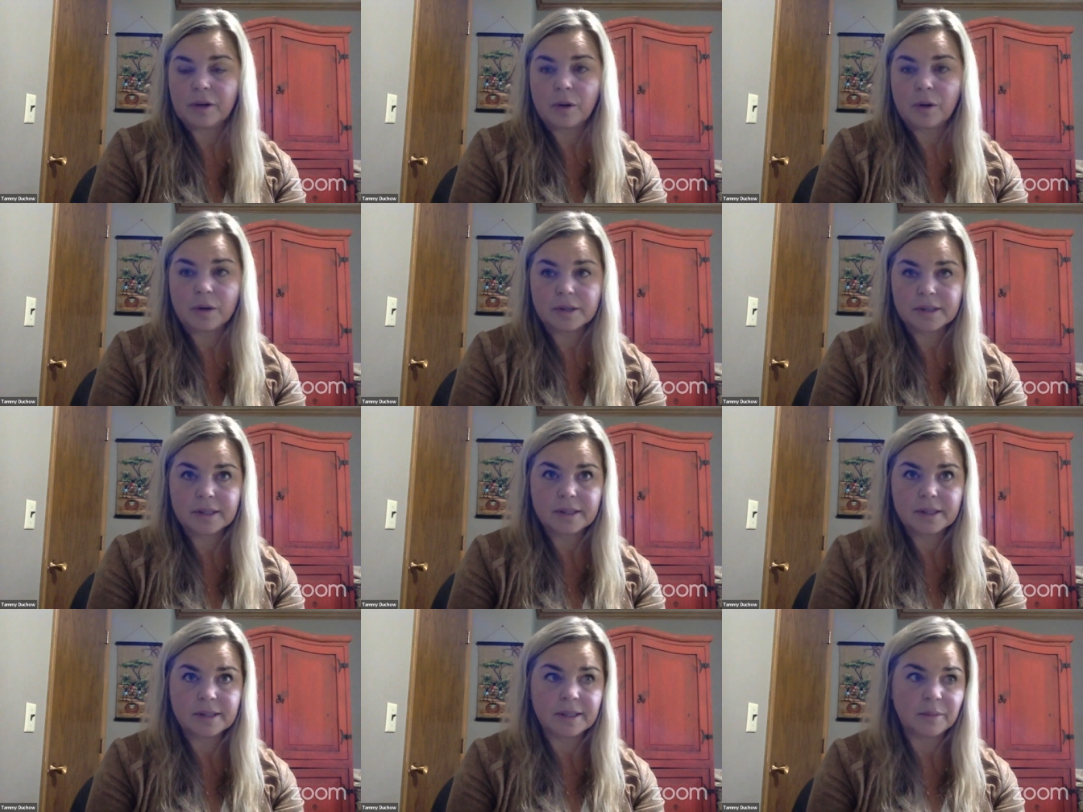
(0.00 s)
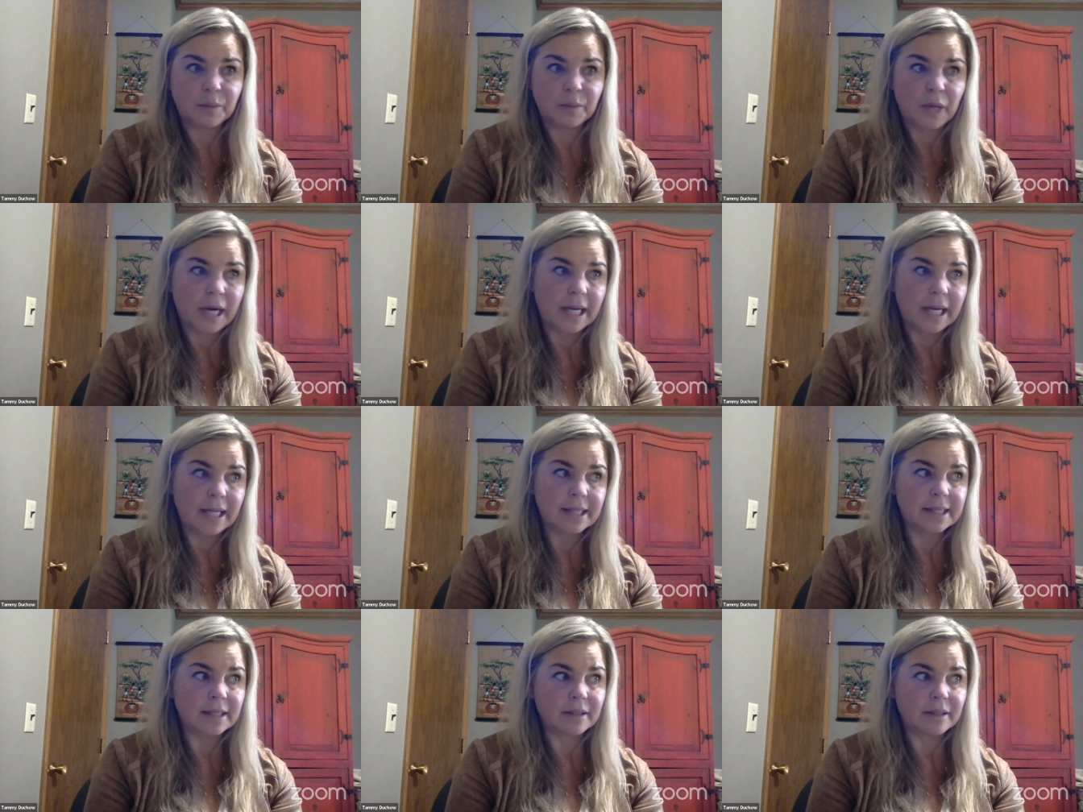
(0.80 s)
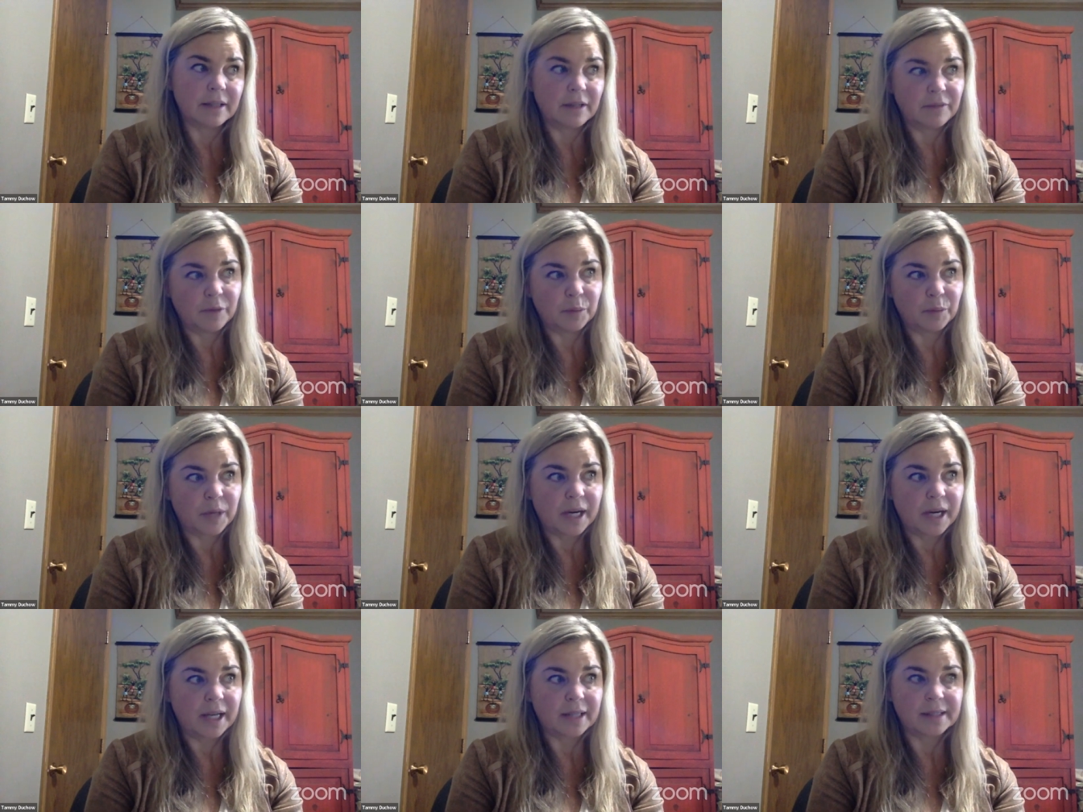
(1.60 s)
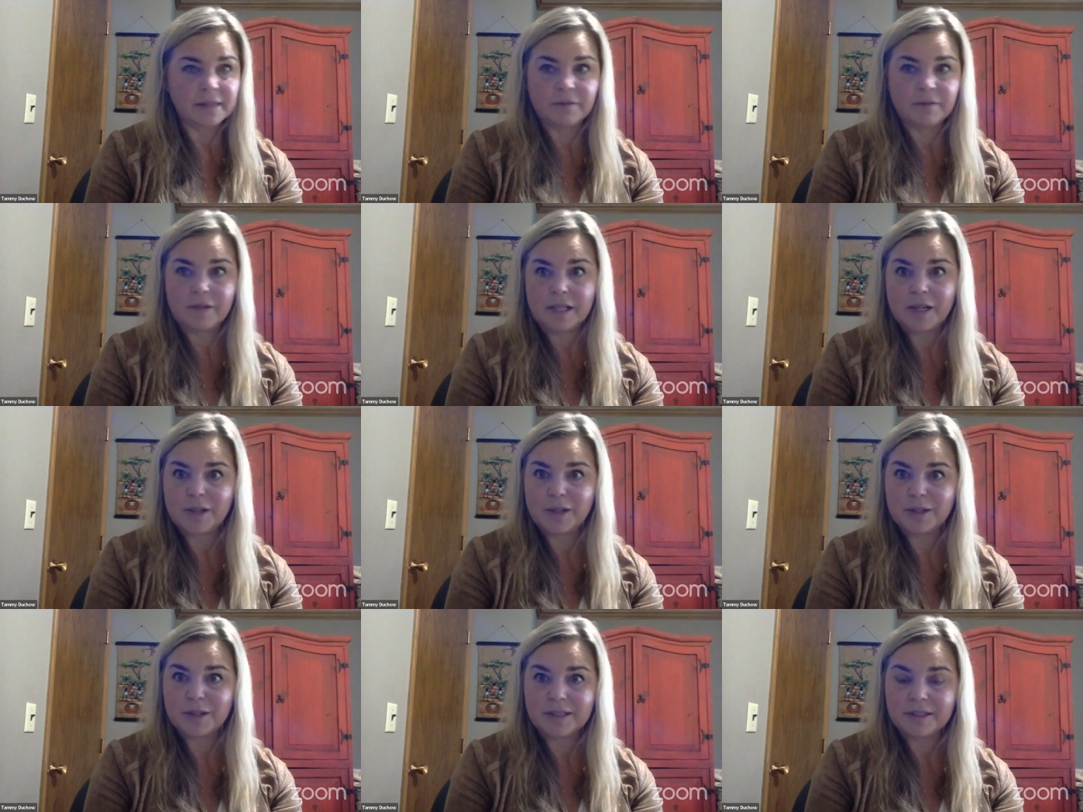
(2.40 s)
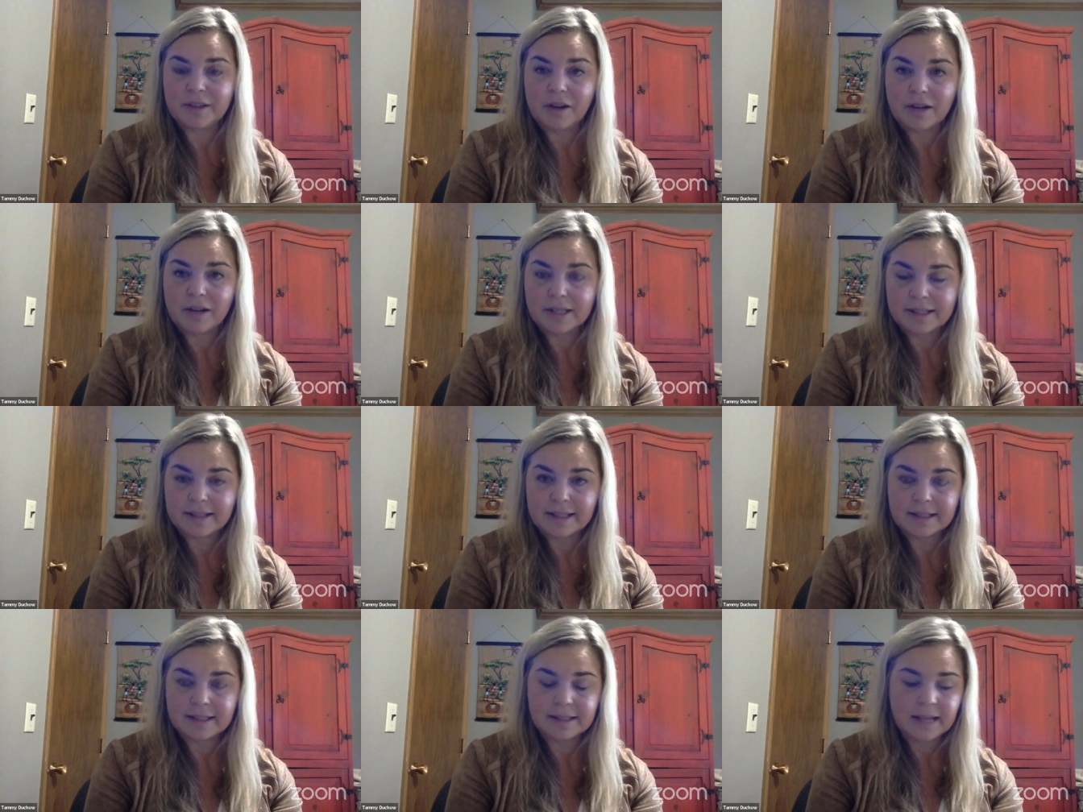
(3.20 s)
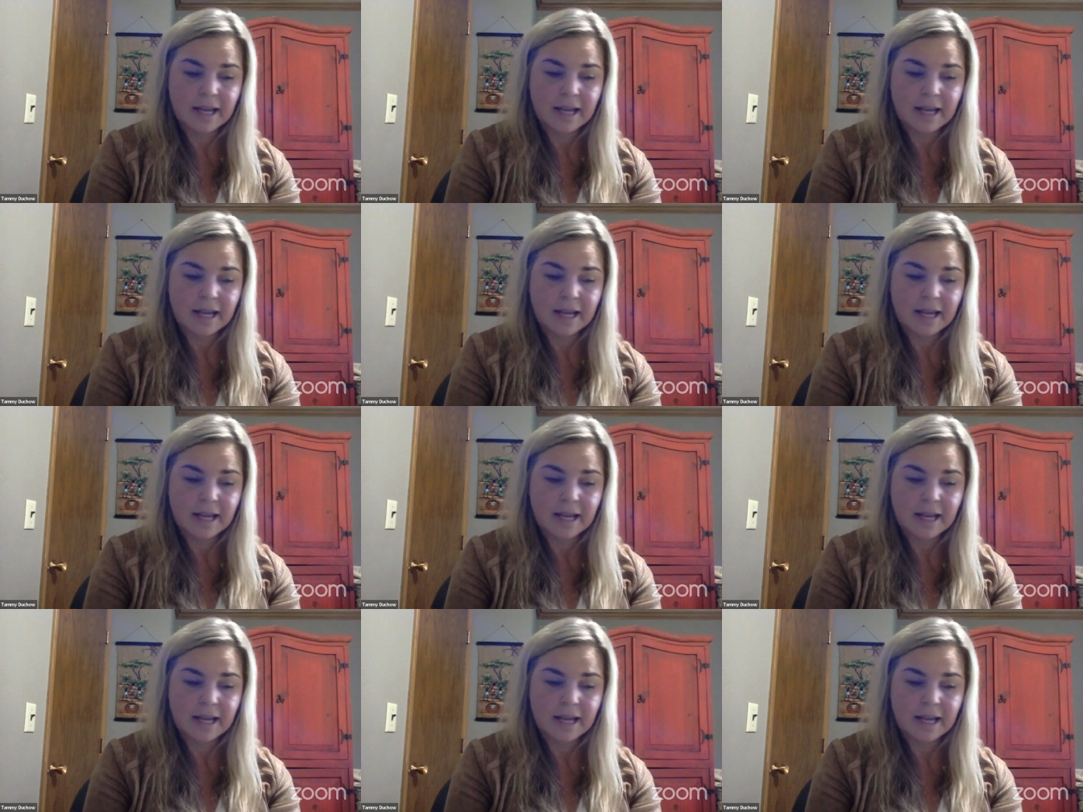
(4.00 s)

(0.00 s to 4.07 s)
courses and products and info products and videos and all kinds of things.